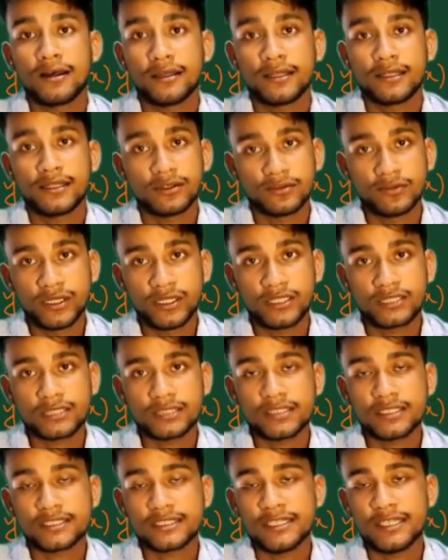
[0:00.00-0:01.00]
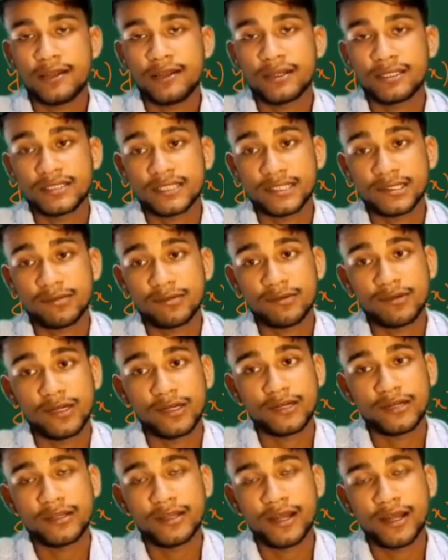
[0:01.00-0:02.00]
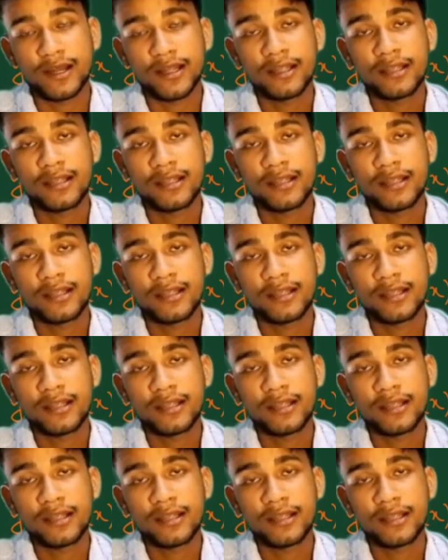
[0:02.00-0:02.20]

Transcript: in which the syllabus included the